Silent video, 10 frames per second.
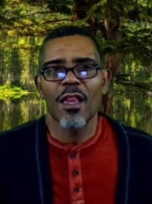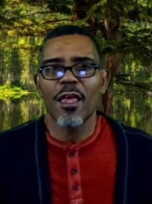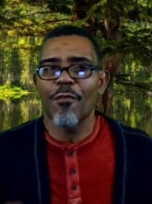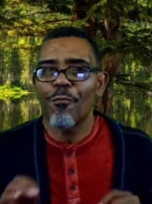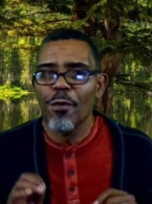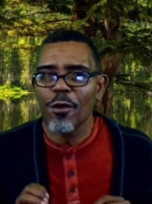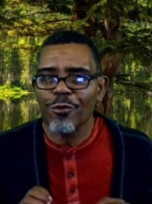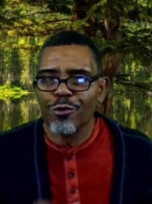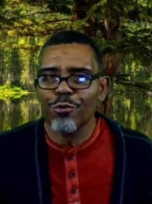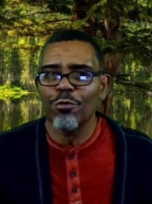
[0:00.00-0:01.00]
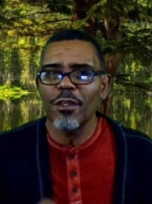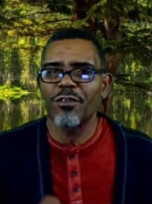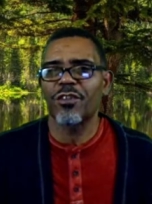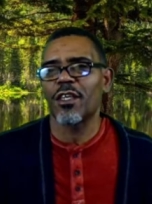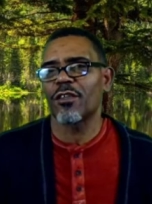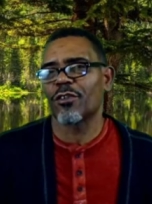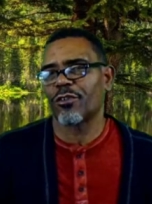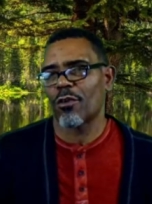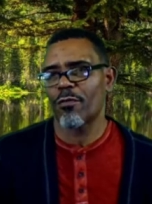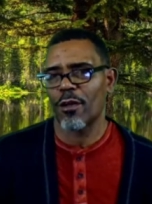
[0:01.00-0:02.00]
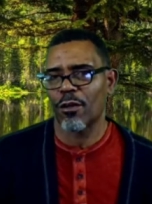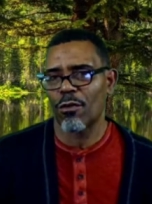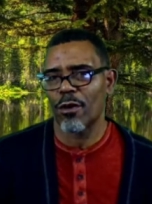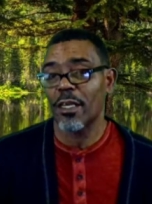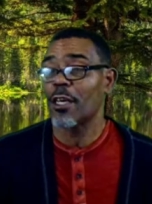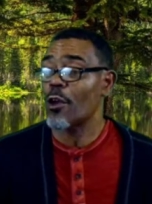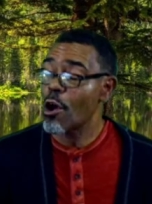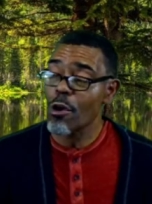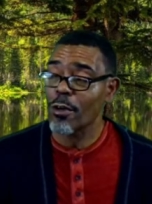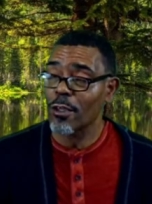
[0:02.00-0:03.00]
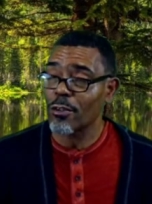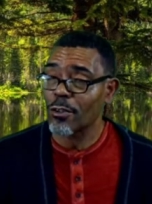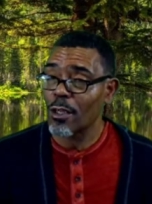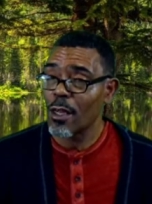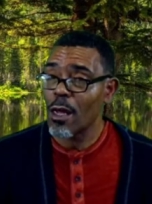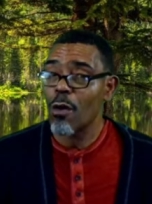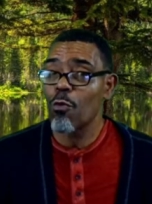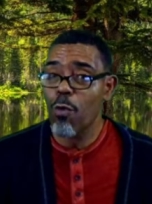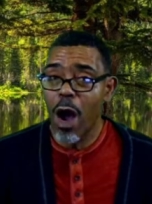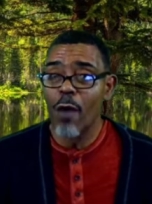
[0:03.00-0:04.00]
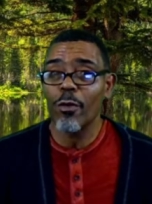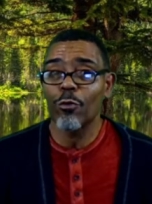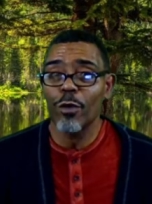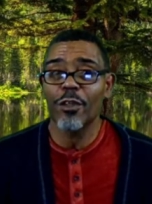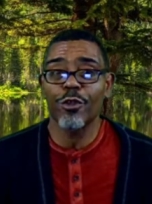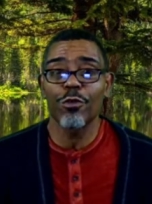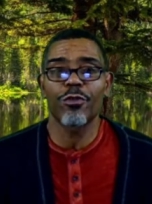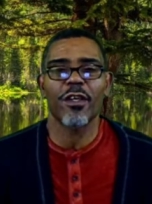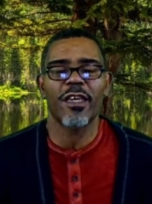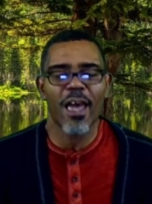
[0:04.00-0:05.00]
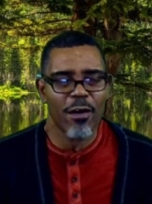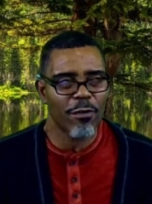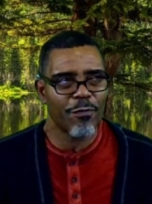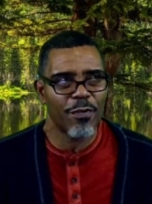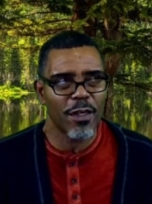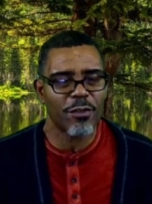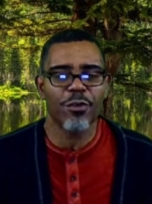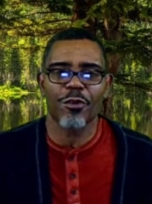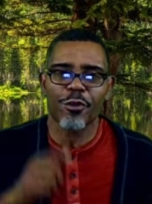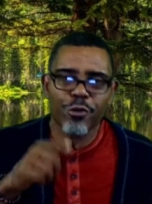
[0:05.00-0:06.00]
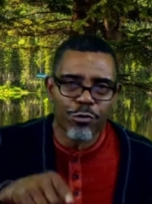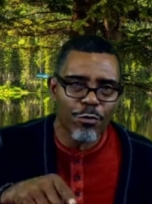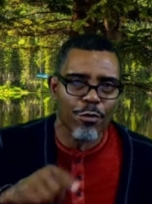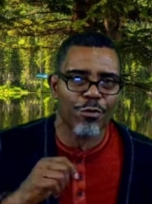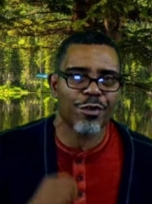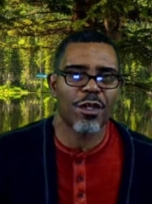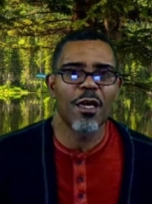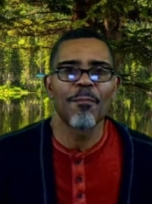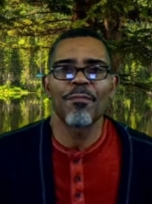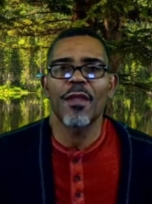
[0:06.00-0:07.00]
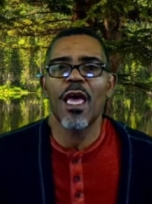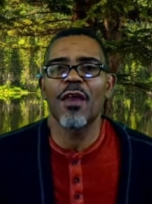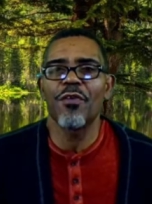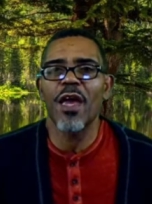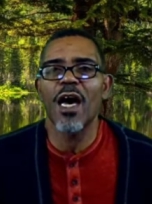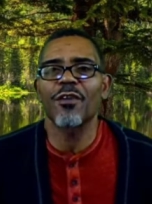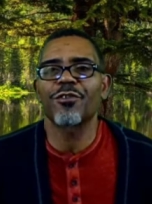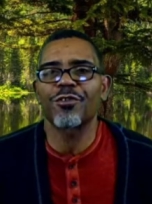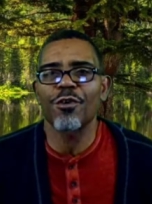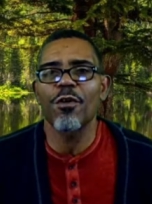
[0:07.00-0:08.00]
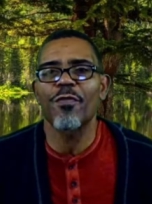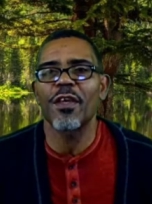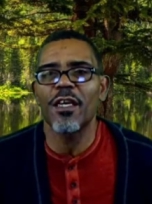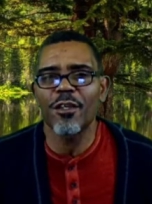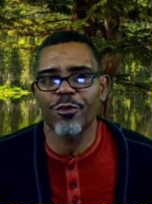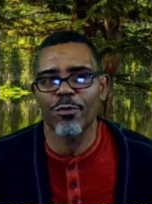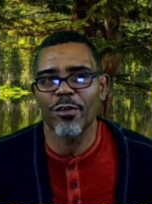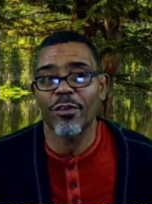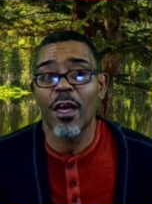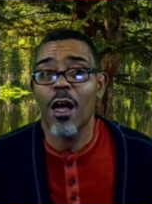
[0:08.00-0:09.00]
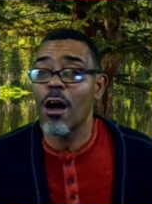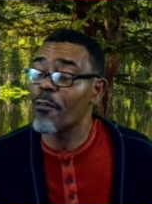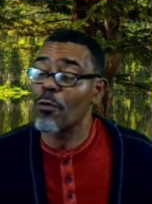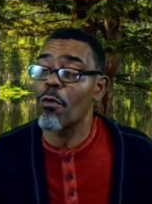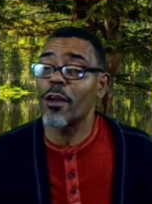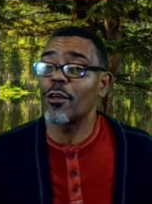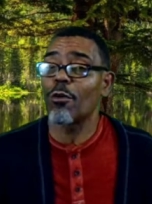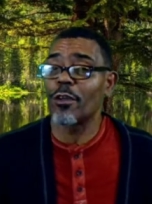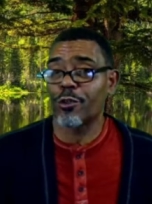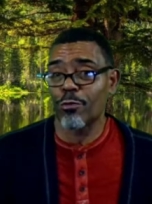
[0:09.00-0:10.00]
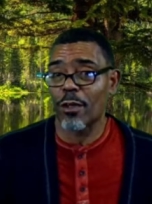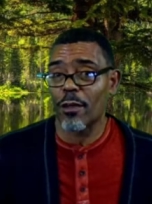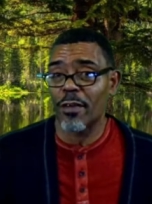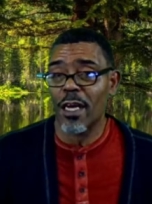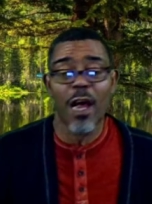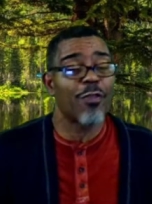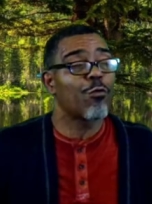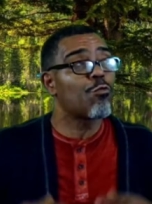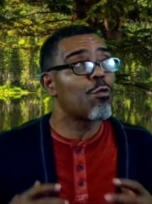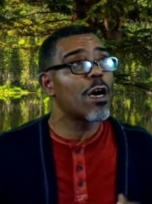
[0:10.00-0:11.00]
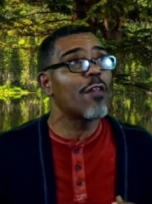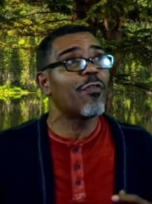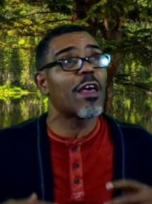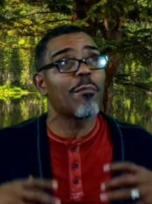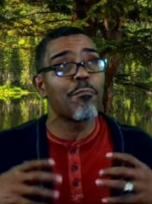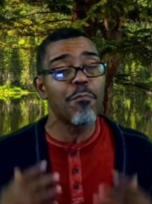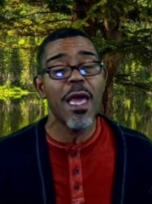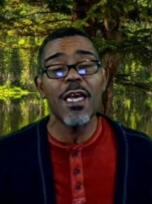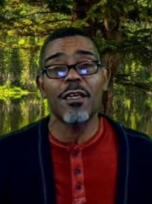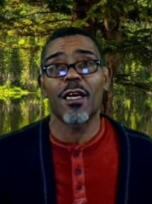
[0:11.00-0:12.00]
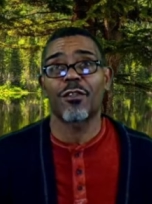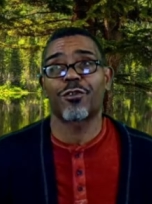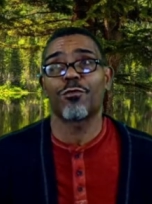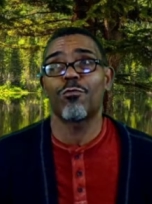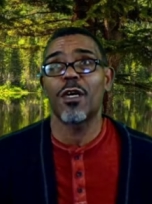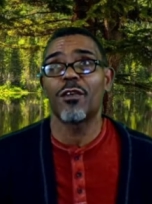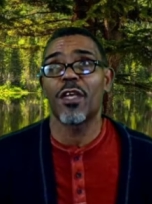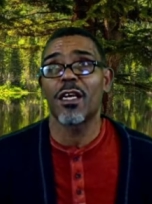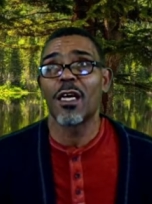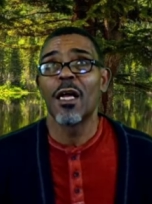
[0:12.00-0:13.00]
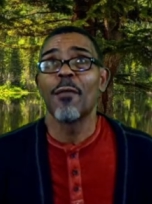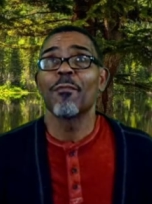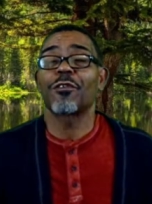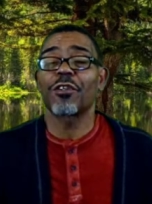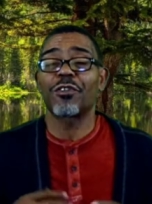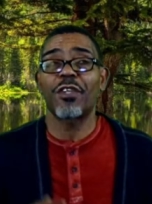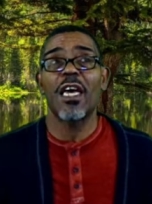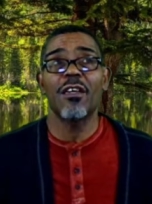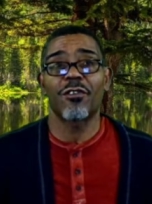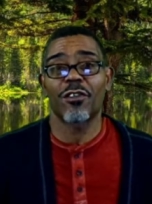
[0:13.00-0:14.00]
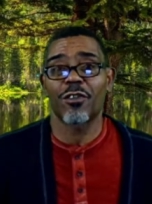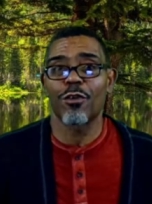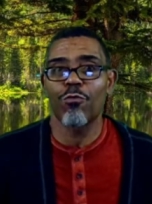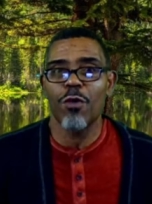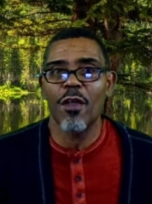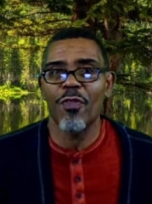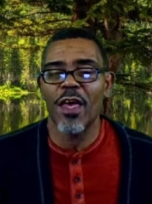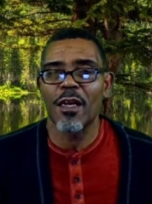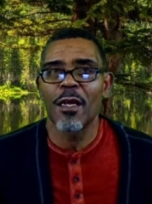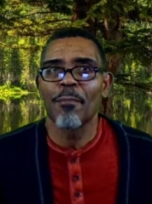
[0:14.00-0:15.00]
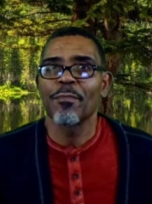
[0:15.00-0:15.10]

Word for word: if we are truly seeking to serve the Lord in earnest, why would we choose a counterfeit to the truth and not serve the interests of the one and only true and living God, the one that made us, the one that sustains us, and the one that